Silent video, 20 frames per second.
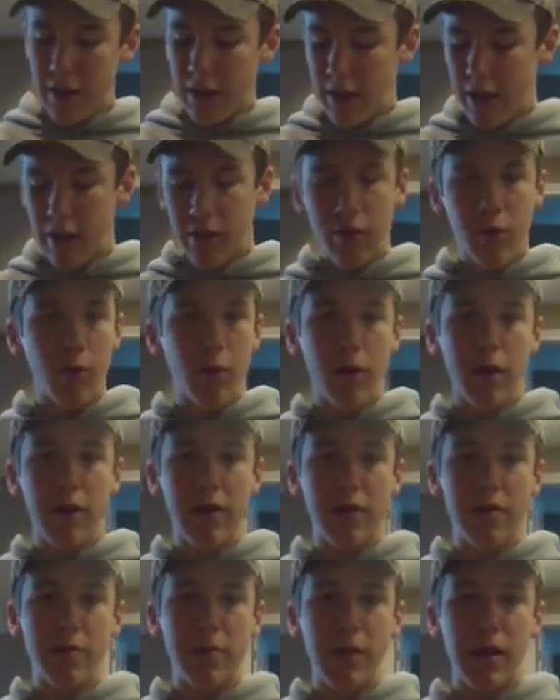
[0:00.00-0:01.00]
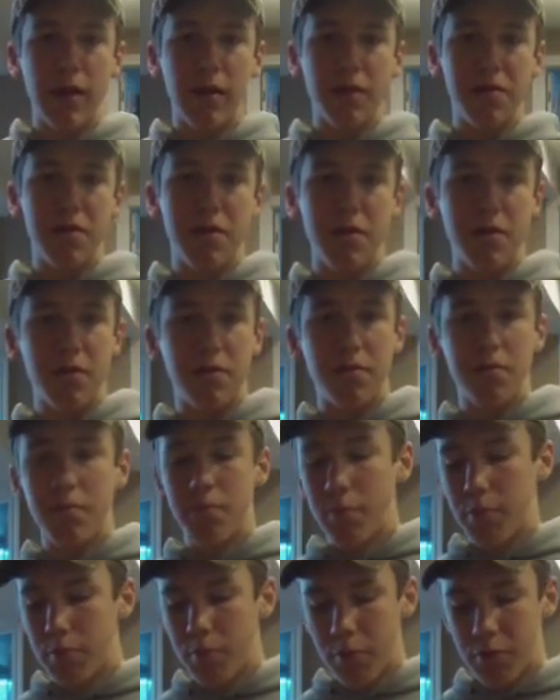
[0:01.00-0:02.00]
either one of these Benellis,
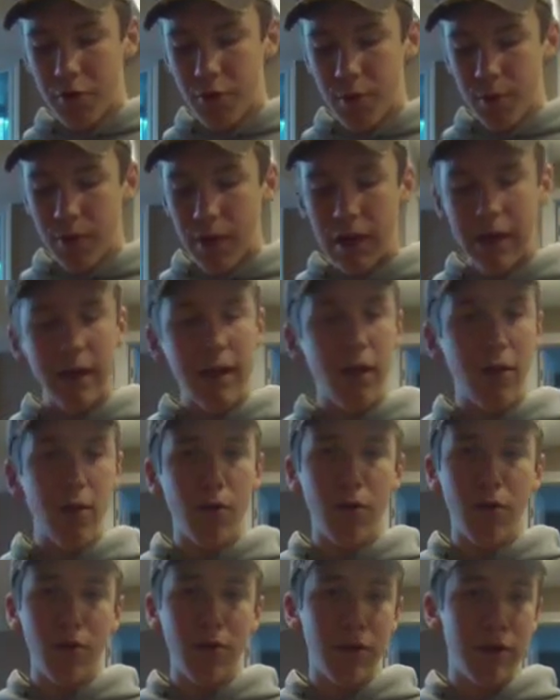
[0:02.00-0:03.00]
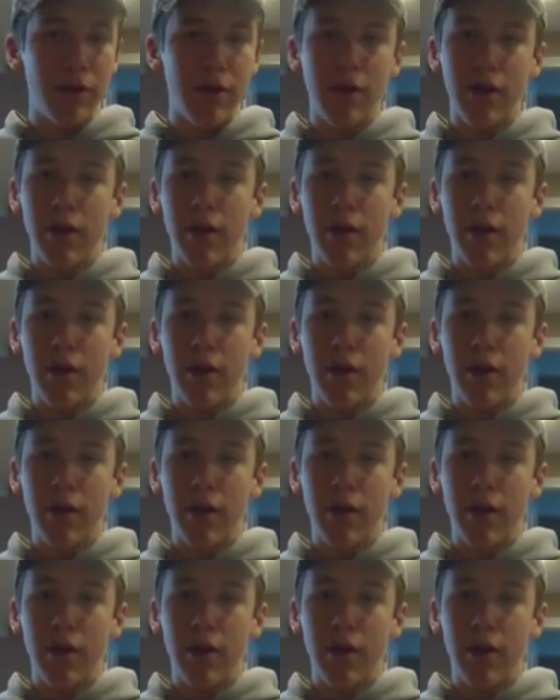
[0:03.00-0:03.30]
the Super Black Eagle and